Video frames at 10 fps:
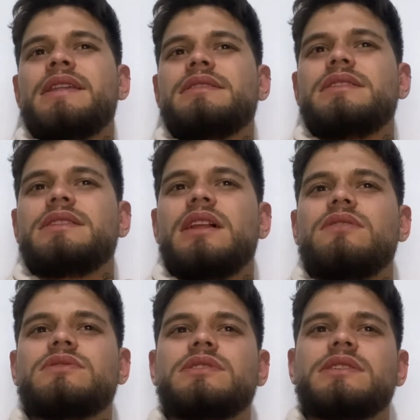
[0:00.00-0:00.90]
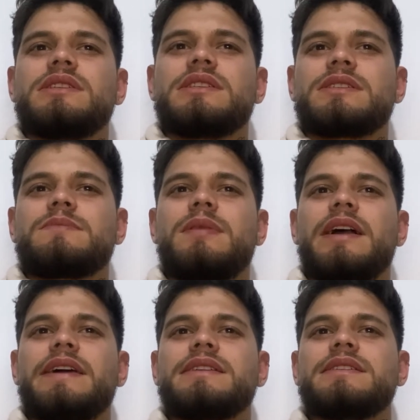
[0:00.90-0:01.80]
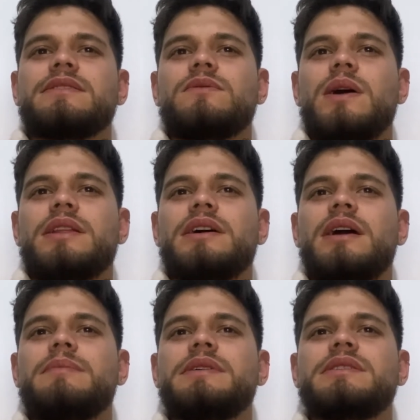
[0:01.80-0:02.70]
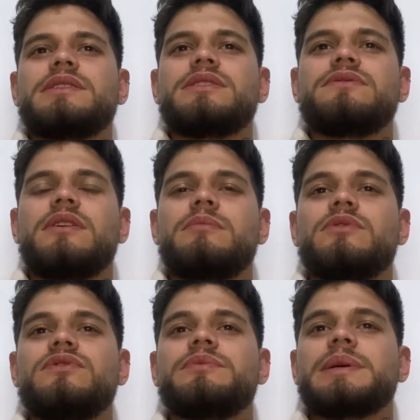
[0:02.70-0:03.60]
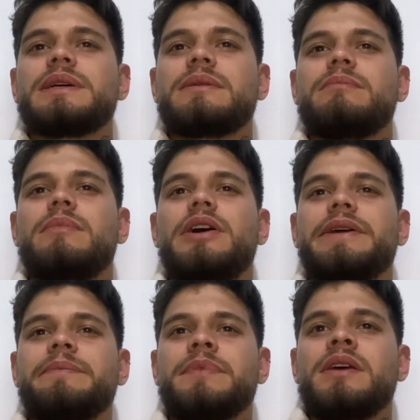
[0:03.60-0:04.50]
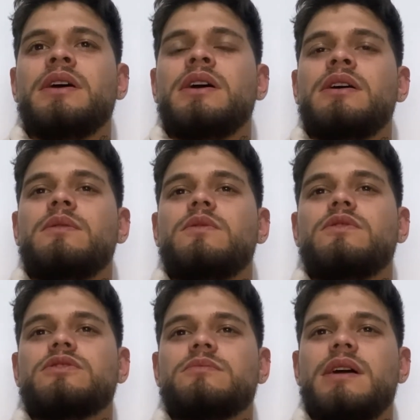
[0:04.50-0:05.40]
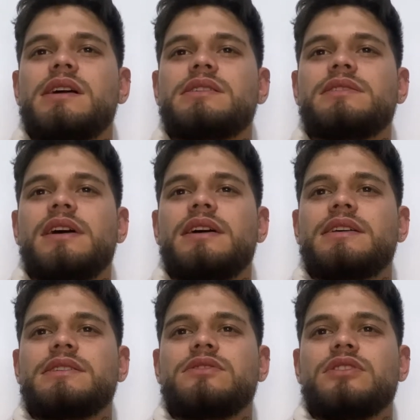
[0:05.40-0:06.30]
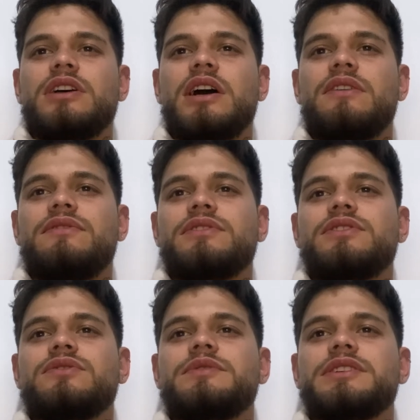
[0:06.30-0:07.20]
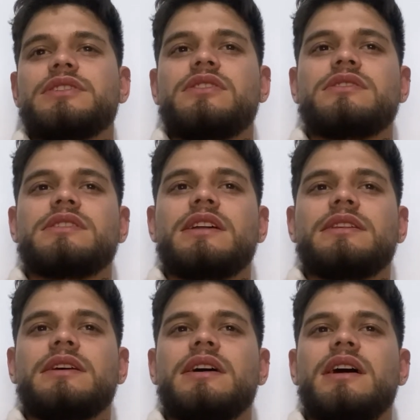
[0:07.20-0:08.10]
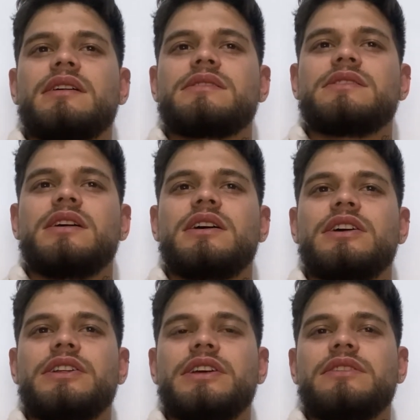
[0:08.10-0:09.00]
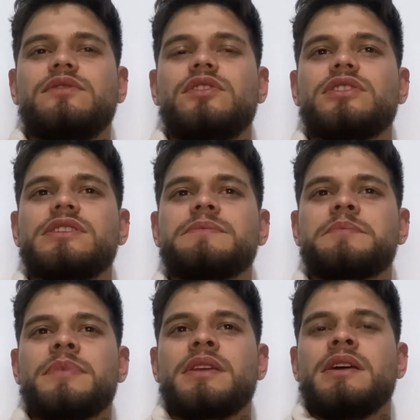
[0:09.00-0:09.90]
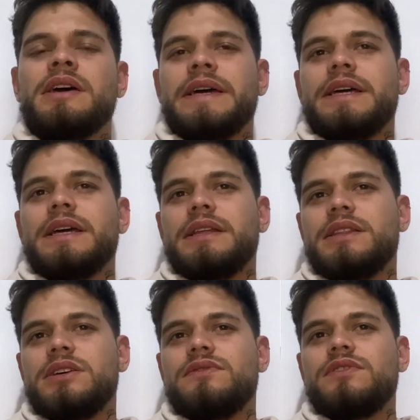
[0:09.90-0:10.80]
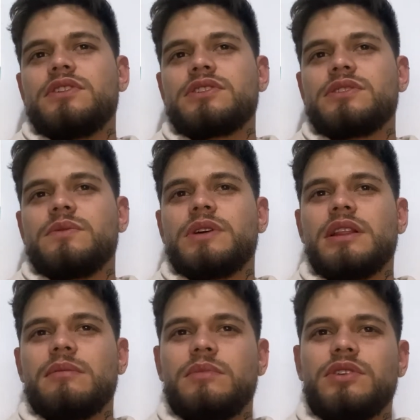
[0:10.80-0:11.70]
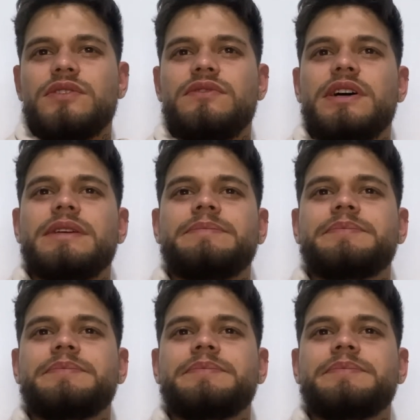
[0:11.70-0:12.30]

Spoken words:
This law explains what happens if a moving body, whose mass does not have to be constant, acts a net force. That force will modify